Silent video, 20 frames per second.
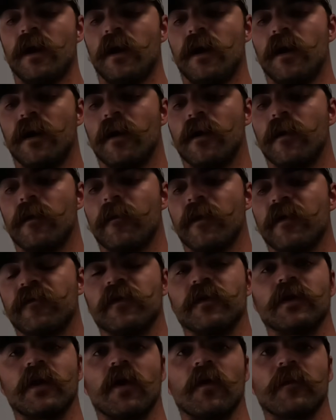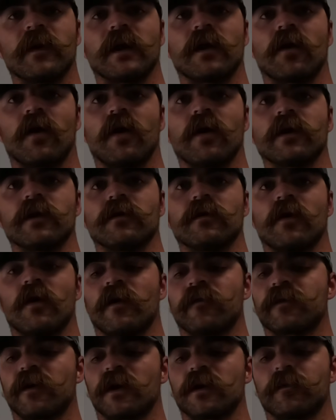If you know me at all, you know
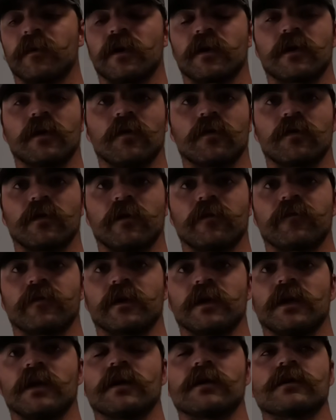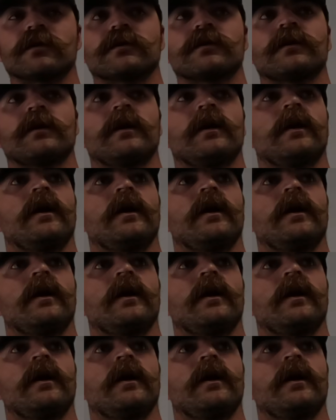I've talked about Kill Cliff for years.